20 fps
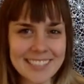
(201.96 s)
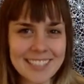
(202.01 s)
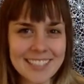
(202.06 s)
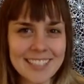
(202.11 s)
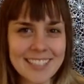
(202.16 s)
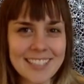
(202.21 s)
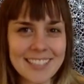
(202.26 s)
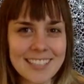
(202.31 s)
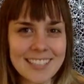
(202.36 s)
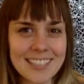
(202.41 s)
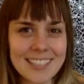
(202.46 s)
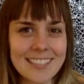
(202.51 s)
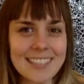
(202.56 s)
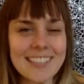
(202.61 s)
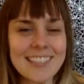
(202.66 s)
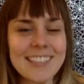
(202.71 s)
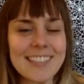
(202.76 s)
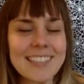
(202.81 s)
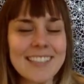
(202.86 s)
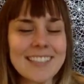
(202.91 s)

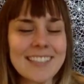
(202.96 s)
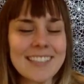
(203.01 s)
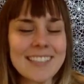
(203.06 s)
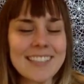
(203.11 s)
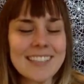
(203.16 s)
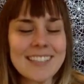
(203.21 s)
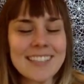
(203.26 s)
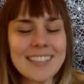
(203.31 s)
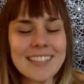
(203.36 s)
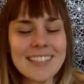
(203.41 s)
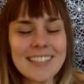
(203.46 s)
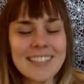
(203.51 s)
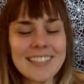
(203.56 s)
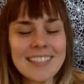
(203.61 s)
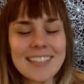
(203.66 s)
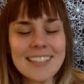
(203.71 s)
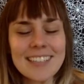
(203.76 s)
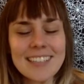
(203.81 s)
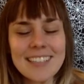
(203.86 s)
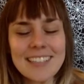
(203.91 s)

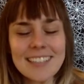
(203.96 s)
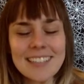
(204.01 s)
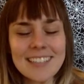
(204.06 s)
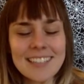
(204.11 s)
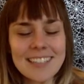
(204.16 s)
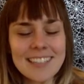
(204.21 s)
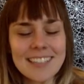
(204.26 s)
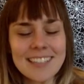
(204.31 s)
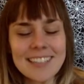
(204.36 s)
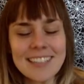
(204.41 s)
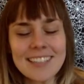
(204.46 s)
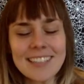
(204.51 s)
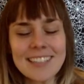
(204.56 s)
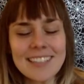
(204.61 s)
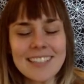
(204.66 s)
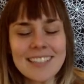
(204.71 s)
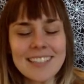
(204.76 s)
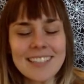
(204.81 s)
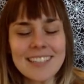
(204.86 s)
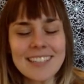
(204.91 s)

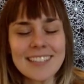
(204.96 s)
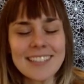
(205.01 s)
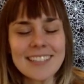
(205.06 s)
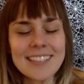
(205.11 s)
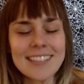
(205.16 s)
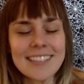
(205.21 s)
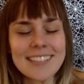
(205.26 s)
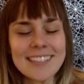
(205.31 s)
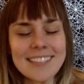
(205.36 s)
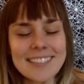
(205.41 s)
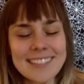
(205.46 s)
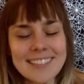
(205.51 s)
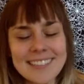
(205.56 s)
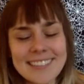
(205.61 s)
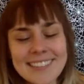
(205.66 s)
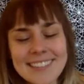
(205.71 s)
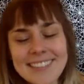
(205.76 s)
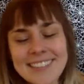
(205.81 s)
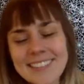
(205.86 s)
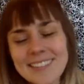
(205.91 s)

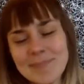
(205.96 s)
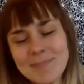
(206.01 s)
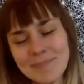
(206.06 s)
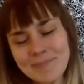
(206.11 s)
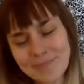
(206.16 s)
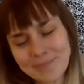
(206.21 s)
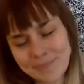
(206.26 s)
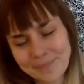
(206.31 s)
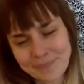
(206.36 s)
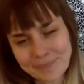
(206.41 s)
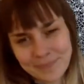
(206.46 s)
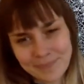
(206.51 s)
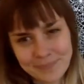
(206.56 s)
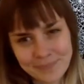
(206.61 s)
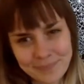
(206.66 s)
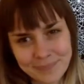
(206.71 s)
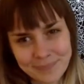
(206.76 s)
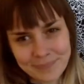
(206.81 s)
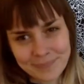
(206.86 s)
(no one is talking)